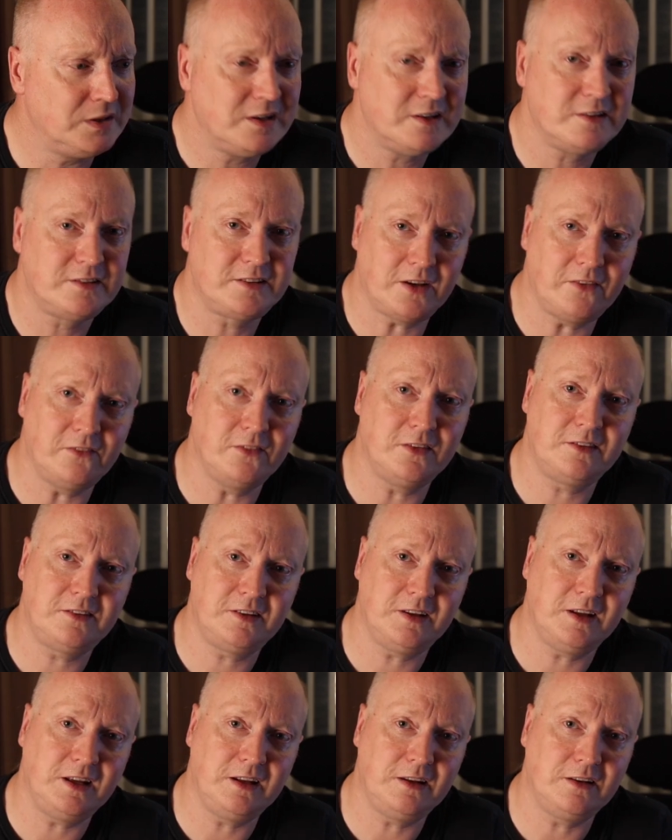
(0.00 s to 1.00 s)

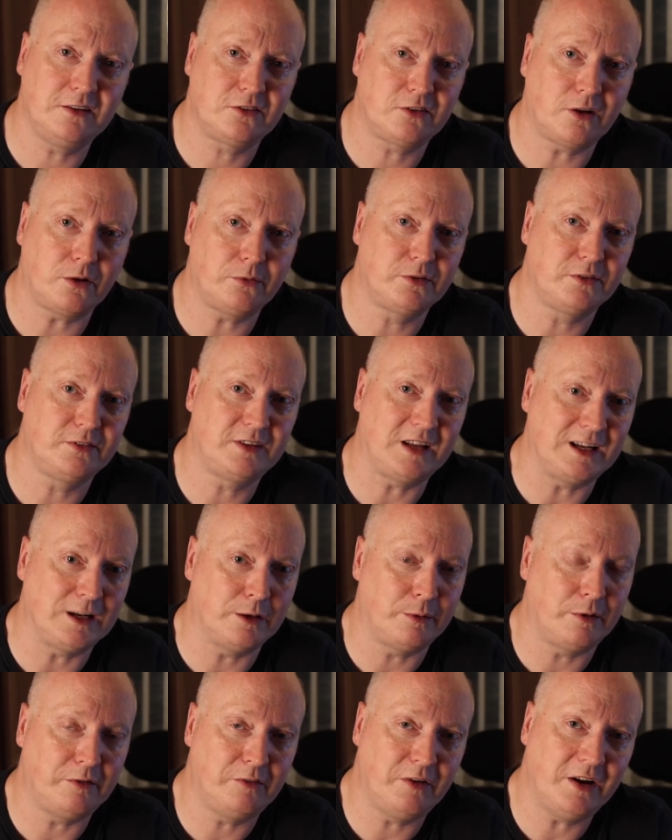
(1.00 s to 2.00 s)
17 stops of
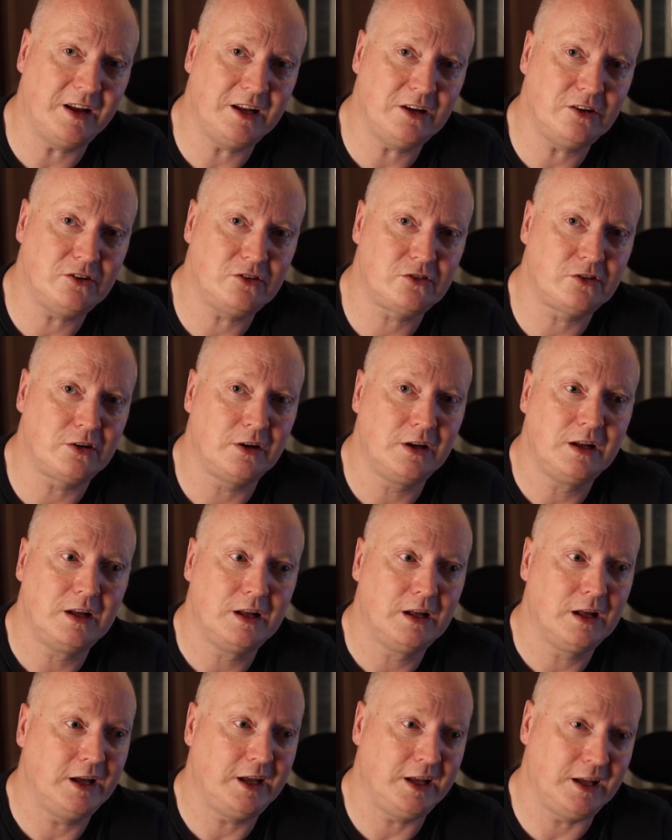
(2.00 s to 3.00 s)
dynamic range,
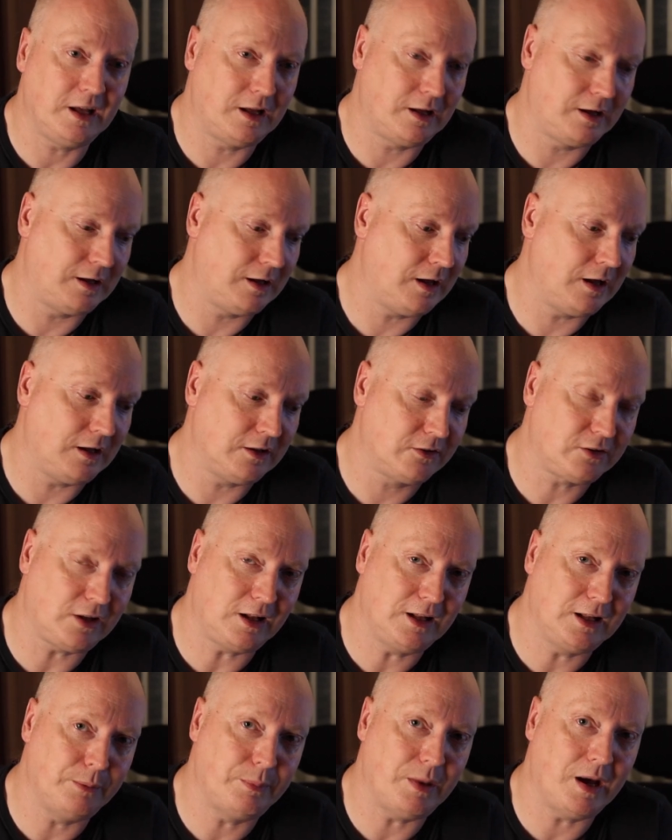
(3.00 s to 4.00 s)
a
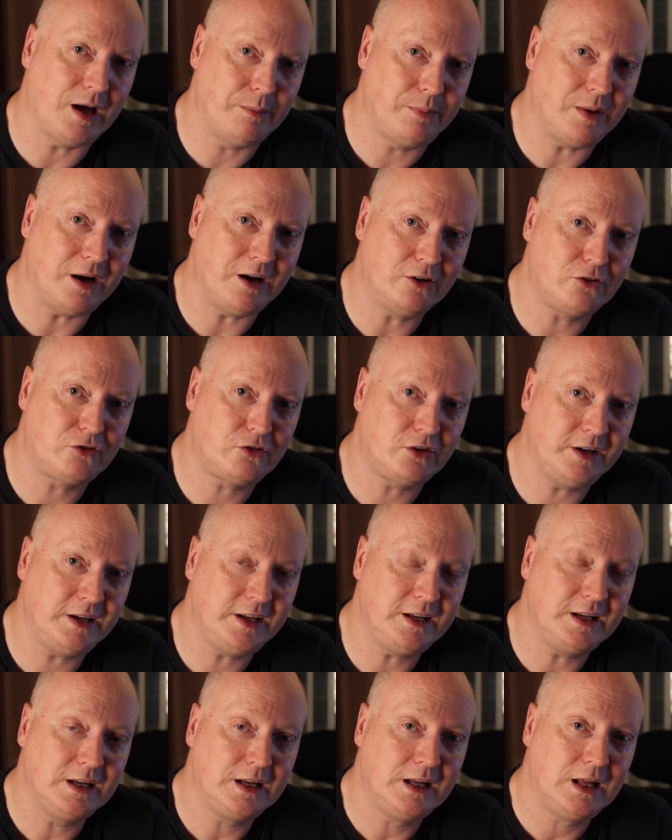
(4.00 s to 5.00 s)
slightly better
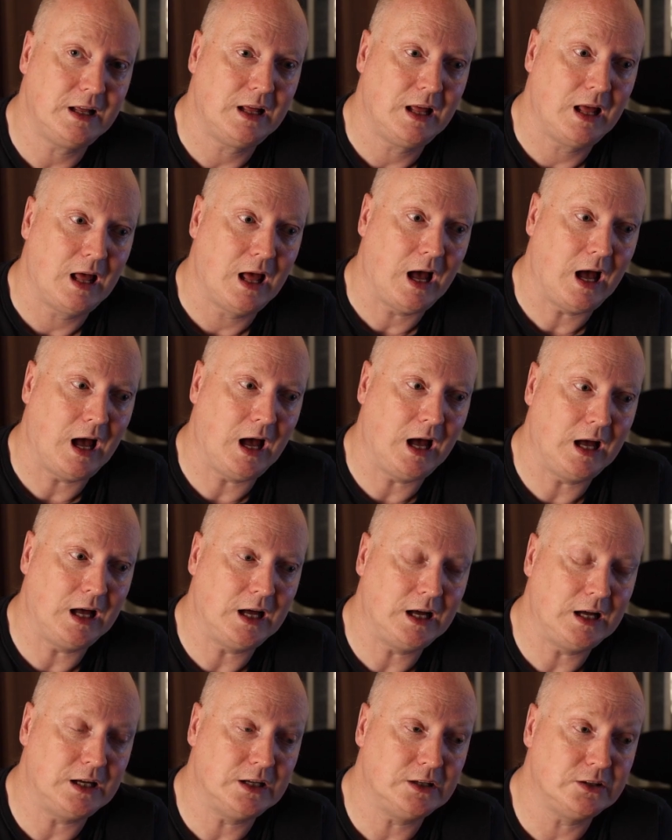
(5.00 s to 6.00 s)
battery,
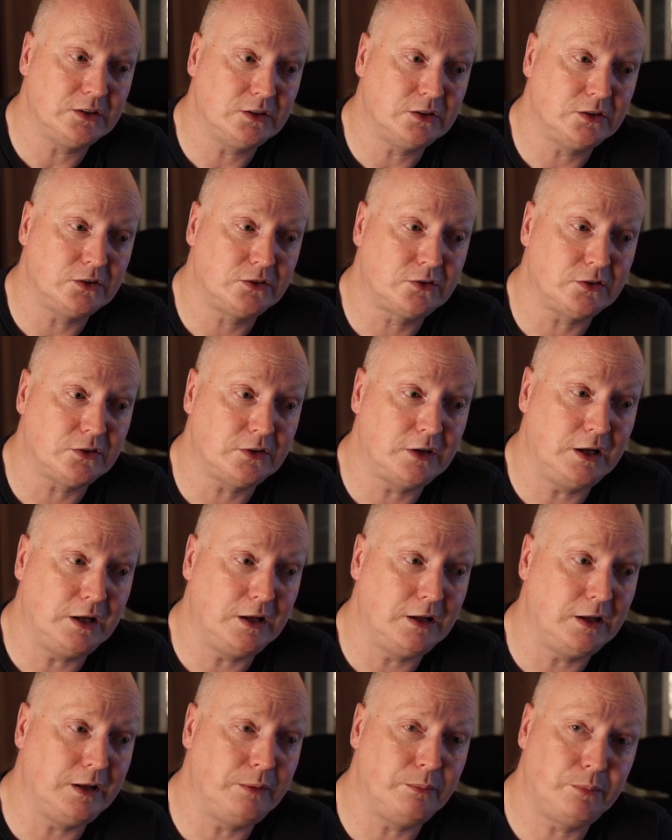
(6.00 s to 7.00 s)
and
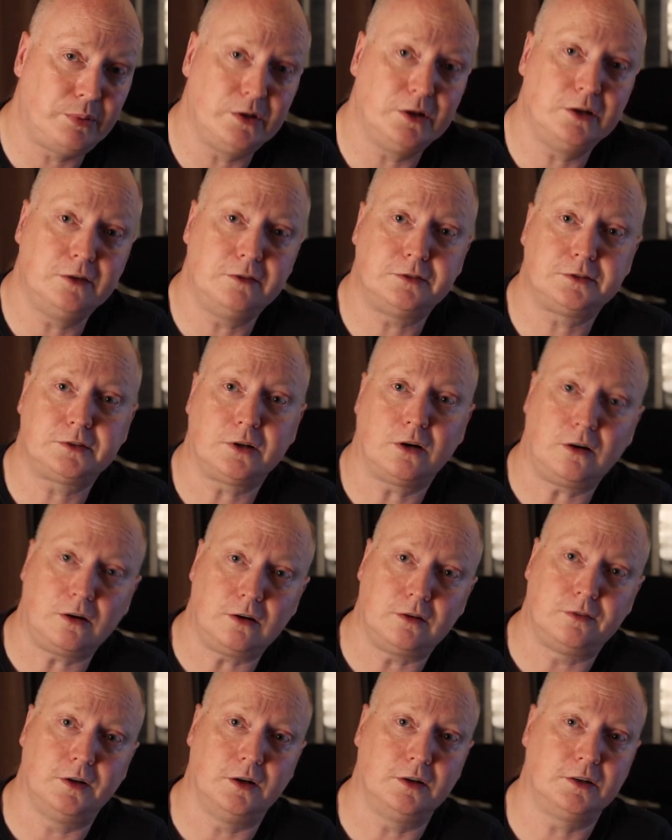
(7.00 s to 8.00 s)
improved
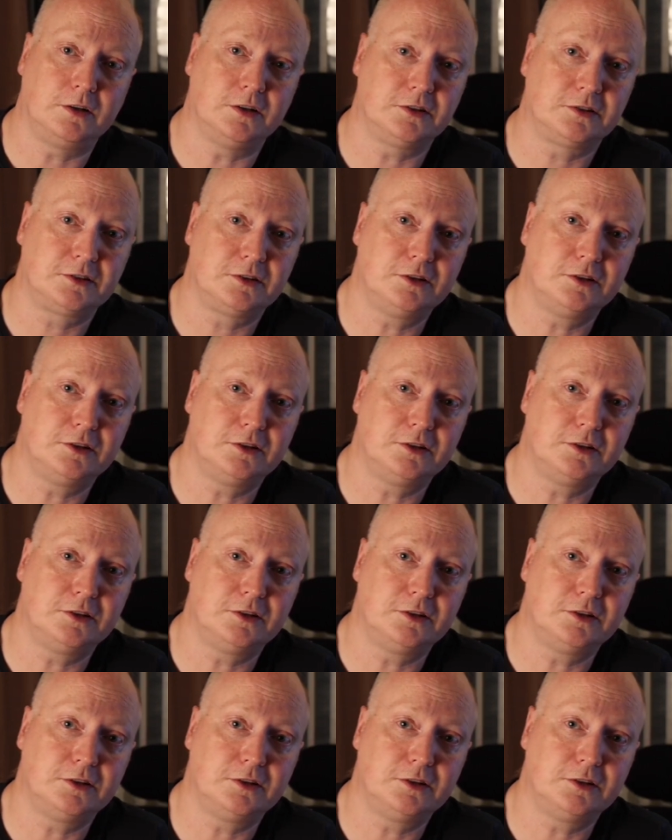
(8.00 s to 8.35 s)
autofocus.